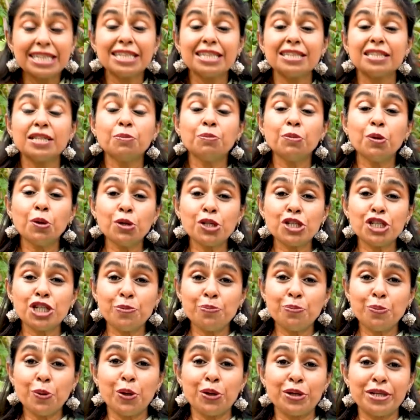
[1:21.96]
The most
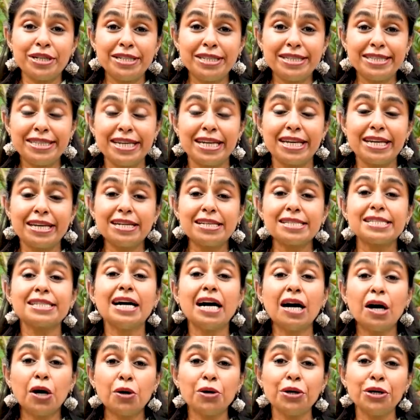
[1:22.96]
important thing is,
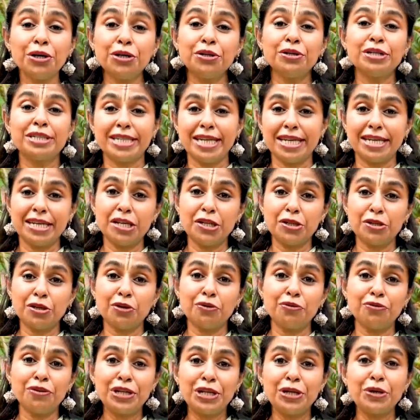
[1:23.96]
how do you take it
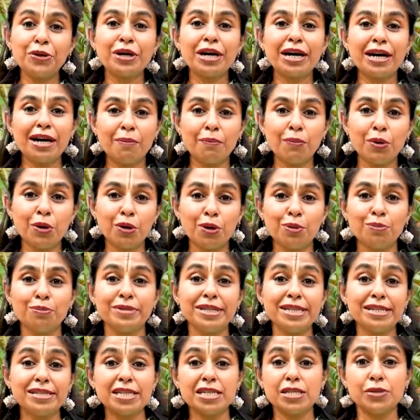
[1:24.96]
off when you come home?
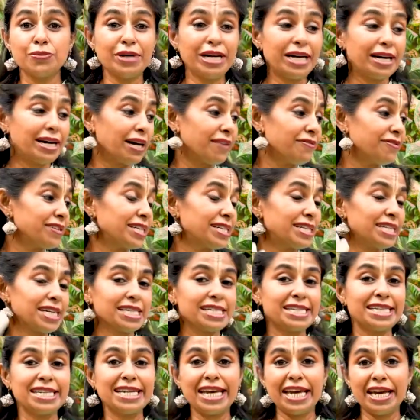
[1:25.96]
This is where, after
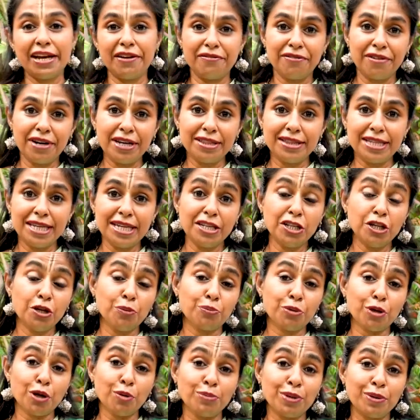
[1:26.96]
touching everything, you're
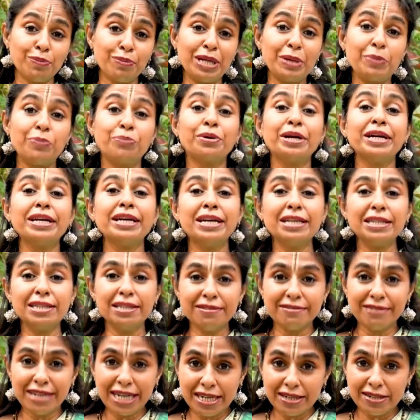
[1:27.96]
probably bringing the
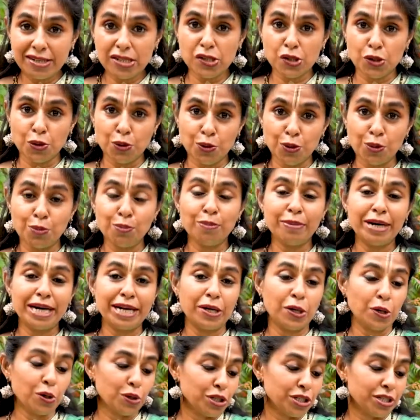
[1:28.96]
virus home by
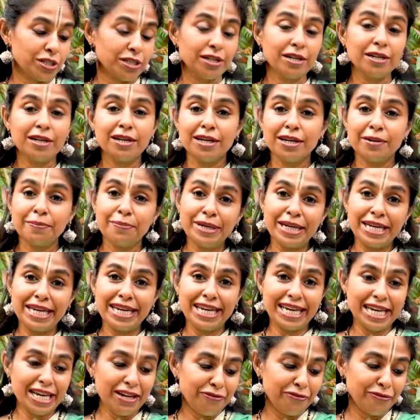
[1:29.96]
not being
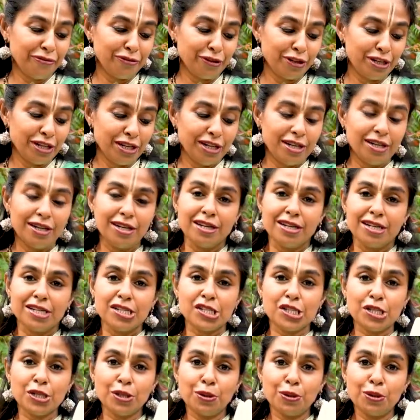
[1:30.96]
careful.
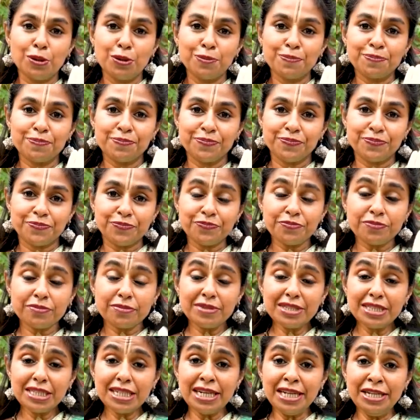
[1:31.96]
So
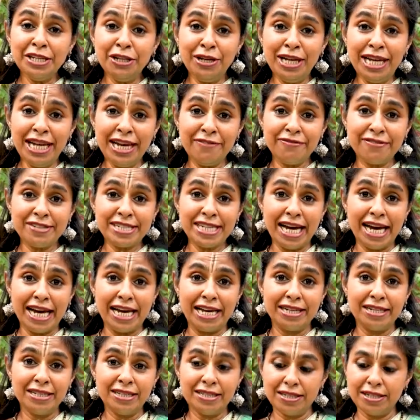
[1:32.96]
in your left
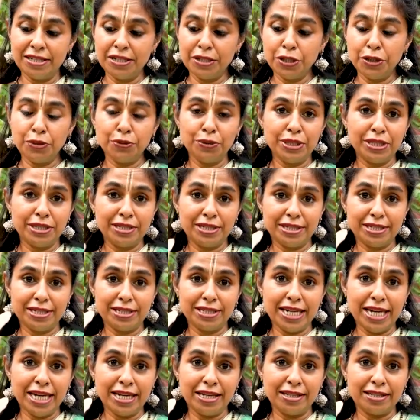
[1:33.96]
hand, you
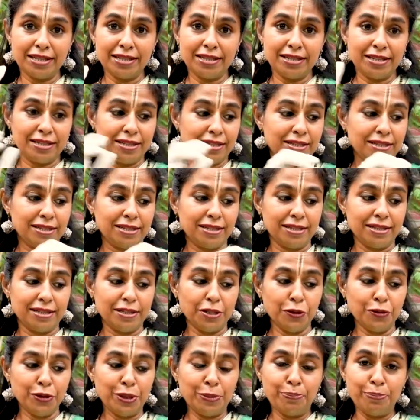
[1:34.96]

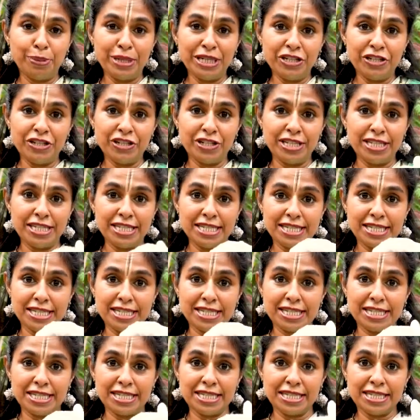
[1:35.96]
would pinch
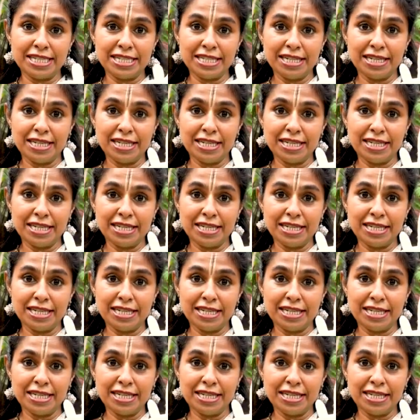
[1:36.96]
this,